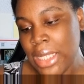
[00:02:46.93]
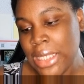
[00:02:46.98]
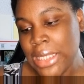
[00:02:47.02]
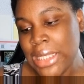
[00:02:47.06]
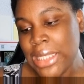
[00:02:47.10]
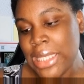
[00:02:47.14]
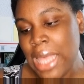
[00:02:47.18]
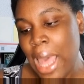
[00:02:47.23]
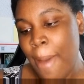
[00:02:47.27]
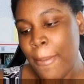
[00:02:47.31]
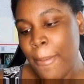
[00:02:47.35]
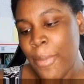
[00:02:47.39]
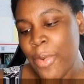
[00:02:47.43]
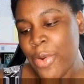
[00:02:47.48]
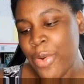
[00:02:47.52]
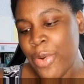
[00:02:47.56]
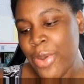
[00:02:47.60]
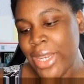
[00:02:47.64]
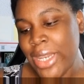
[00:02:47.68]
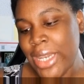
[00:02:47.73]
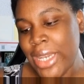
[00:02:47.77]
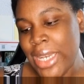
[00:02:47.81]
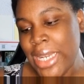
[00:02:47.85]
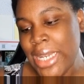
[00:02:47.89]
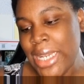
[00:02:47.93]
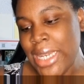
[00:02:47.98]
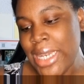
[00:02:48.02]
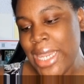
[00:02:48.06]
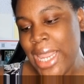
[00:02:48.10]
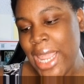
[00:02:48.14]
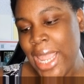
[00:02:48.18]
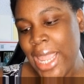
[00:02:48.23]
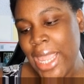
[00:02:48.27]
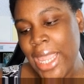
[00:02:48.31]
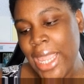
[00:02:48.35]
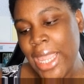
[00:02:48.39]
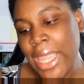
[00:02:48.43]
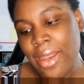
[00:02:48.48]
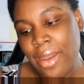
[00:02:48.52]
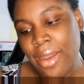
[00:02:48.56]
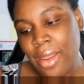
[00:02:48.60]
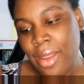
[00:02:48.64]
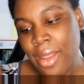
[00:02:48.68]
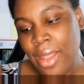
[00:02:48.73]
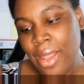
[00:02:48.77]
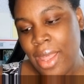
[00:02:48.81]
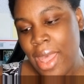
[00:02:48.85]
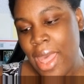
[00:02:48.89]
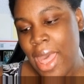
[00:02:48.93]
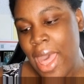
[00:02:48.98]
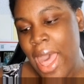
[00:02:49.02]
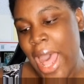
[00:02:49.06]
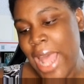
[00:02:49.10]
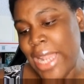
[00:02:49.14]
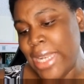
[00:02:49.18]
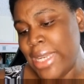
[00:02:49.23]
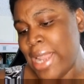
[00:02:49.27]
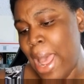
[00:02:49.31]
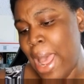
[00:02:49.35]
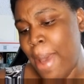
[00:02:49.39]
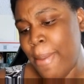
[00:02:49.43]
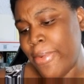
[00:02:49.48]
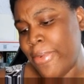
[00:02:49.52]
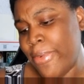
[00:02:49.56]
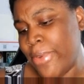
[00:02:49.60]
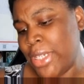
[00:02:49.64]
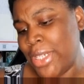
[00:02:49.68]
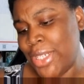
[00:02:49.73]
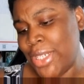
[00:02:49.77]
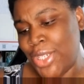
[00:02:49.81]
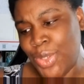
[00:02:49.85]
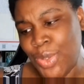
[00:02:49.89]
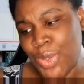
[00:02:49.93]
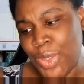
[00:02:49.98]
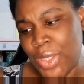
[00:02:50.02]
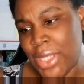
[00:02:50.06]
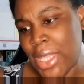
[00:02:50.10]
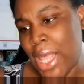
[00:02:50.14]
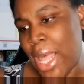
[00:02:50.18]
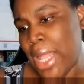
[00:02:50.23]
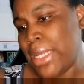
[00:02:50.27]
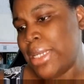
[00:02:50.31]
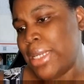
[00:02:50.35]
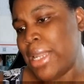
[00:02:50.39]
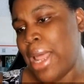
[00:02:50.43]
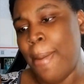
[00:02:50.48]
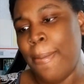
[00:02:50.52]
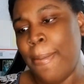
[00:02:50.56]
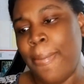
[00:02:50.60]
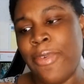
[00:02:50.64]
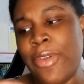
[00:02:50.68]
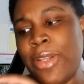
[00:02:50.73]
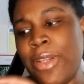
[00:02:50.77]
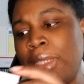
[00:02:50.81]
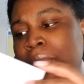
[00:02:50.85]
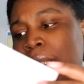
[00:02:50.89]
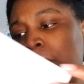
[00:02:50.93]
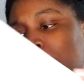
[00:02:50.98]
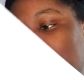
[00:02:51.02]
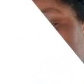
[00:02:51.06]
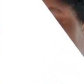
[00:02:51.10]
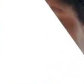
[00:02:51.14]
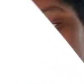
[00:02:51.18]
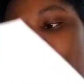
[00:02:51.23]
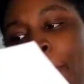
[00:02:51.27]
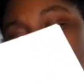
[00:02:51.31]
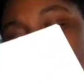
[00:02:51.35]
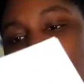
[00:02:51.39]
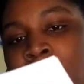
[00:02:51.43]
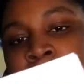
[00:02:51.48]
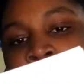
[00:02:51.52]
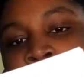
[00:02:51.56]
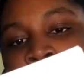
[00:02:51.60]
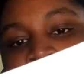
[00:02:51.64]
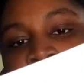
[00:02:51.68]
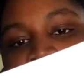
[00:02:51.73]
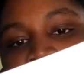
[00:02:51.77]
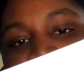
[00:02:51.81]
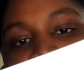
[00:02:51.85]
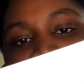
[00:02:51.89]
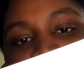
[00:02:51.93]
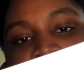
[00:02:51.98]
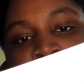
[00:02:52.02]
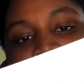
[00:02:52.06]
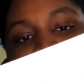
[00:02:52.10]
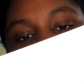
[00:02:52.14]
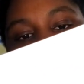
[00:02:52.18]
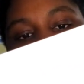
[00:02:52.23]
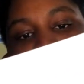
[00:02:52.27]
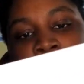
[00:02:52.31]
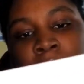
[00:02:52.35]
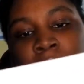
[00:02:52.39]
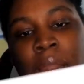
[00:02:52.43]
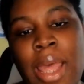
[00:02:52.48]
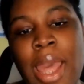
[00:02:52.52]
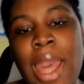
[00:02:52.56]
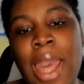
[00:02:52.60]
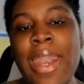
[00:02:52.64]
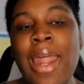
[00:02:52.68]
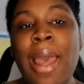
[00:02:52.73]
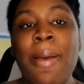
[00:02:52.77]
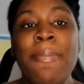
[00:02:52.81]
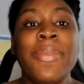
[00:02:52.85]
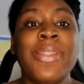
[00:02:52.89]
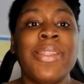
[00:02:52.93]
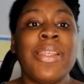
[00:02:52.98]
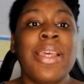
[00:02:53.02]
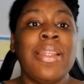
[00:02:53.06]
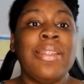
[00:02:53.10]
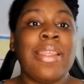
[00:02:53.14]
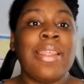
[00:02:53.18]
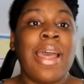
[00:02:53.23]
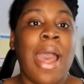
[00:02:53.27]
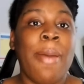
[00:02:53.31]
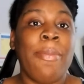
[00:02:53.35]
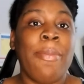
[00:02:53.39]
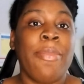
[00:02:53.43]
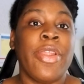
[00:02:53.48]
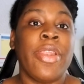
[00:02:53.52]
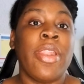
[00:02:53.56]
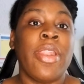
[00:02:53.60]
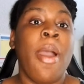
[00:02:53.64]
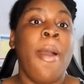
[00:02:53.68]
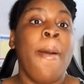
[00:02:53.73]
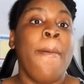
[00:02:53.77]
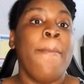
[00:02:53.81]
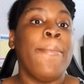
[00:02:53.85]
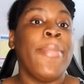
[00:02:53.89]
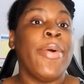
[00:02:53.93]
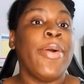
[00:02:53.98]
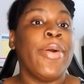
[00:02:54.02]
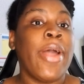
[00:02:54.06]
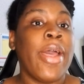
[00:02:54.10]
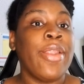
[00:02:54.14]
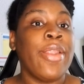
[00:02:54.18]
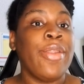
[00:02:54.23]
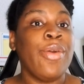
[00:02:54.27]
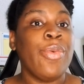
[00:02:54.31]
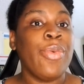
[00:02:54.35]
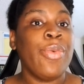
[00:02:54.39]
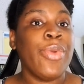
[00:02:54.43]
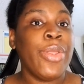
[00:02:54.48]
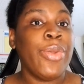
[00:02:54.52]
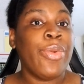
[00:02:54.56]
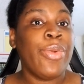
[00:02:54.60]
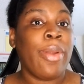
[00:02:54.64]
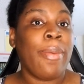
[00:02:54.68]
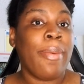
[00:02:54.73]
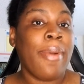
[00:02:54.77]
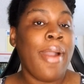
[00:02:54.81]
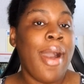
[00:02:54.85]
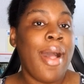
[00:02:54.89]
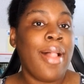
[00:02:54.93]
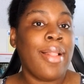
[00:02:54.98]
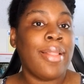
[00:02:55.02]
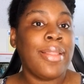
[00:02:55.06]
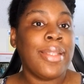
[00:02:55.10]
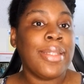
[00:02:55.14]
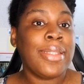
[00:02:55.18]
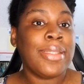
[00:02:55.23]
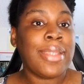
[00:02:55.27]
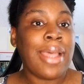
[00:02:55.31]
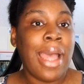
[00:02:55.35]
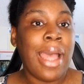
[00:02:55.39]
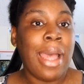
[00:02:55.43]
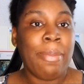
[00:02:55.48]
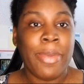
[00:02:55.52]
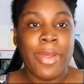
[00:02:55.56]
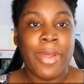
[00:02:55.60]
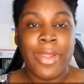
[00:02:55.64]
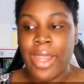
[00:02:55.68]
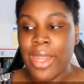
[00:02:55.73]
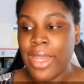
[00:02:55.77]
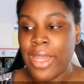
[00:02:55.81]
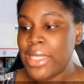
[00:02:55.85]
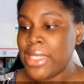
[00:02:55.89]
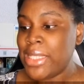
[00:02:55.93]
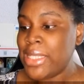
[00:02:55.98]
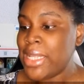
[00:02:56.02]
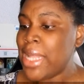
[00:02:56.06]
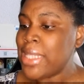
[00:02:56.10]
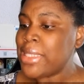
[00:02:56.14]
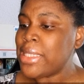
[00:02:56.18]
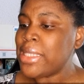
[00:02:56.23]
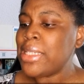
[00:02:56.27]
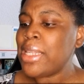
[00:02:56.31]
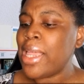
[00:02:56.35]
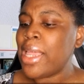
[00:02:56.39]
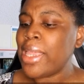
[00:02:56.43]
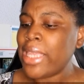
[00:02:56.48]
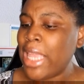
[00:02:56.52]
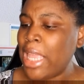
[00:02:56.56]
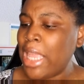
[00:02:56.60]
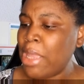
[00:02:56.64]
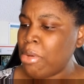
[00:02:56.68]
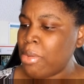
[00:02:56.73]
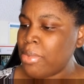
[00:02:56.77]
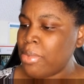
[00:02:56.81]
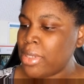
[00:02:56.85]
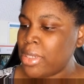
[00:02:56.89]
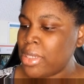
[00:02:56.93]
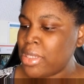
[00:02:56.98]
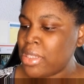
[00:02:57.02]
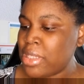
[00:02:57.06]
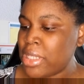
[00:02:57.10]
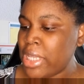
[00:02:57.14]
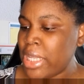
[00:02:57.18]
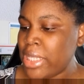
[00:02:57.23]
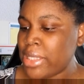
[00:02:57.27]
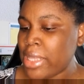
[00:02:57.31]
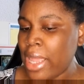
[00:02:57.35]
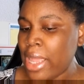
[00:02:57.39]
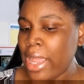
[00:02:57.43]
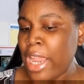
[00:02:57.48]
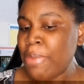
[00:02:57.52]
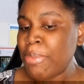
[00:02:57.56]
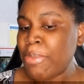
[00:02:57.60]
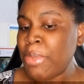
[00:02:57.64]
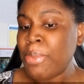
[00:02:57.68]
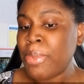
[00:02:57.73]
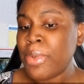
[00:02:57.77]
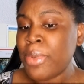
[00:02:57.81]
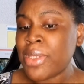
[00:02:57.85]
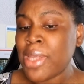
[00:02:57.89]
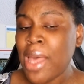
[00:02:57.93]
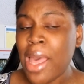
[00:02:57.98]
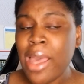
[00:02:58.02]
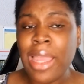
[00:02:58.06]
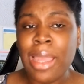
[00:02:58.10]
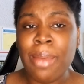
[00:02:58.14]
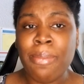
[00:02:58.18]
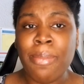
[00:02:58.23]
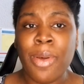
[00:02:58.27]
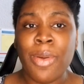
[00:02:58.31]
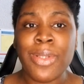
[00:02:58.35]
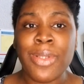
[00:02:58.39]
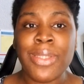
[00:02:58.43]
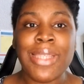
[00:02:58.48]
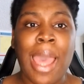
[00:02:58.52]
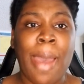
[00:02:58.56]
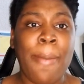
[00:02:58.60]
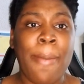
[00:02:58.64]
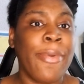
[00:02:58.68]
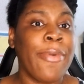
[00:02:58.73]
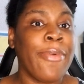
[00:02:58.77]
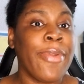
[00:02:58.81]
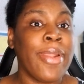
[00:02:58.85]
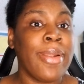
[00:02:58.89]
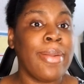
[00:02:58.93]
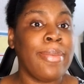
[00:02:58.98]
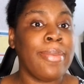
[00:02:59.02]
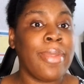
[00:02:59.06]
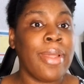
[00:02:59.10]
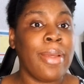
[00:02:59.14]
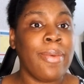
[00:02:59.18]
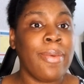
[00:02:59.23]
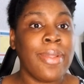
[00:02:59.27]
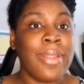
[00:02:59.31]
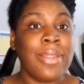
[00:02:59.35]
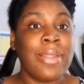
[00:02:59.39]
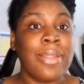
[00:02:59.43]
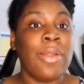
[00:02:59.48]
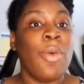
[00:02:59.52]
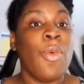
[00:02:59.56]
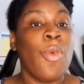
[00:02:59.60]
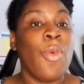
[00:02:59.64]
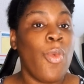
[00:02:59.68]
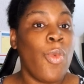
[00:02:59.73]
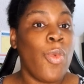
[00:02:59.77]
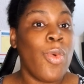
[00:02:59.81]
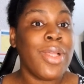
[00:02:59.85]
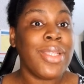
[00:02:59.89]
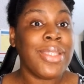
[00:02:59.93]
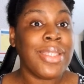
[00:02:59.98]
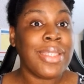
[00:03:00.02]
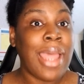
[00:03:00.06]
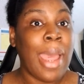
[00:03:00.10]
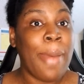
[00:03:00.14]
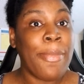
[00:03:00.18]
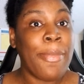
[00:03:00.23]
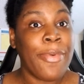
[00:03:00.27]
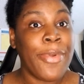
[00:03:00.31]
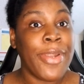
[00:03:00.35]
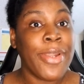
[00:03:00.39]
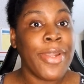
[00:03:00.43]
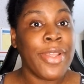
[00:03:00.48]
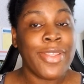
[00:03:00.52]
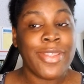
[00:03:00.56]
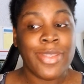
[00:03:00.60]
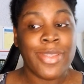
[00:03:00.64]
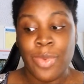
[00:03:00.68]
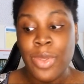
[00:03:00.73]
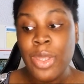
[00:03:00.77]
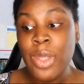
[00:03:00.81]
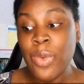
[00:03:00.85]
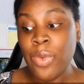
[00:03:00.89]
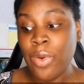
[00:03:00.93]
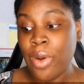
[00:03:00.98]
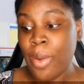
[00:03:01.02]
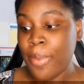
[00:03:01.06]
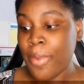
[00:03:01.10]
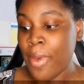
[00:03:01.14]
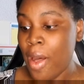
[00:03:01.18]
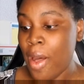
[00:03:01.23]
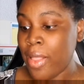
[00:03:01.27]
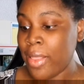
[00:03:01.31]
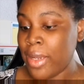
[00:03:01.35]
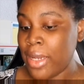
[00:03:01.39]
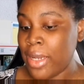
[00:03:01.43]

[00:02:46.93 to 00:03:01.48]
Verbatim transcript: tamarindade, and tamarind juice, and tamarind syrup. And I'm saying tamarind, but I know we grew up calling it tamarind. And it's not till I came up to the States, I hear people talking about tamarind. I'm like, what's tamarind? Because we grew up calling